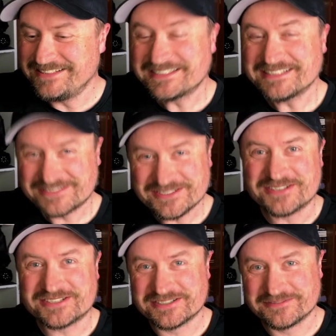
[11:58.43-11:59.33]
You can
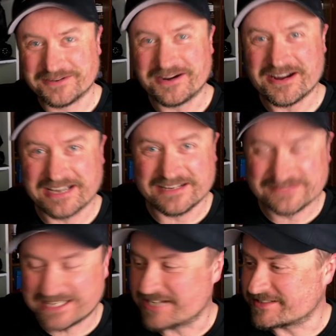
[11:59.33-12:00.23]
search for
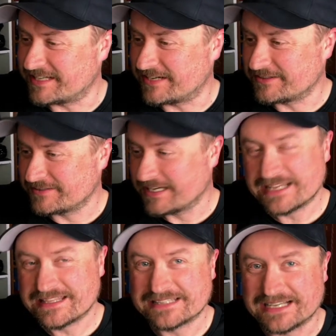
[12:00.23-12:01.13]
archived caches now, and
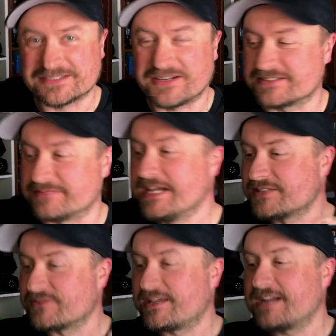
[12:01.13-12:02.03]
I think that's awesome.
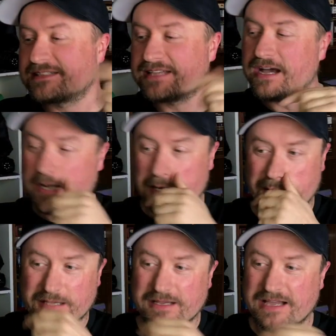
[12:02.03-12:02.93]
So that's
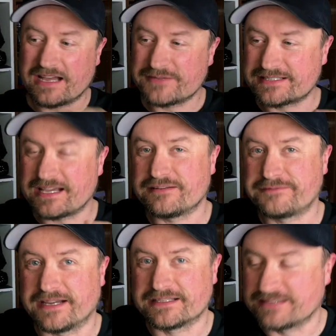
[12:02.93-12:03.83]
kind of a side
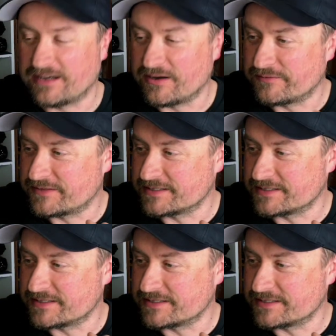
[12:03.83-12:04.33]
effect of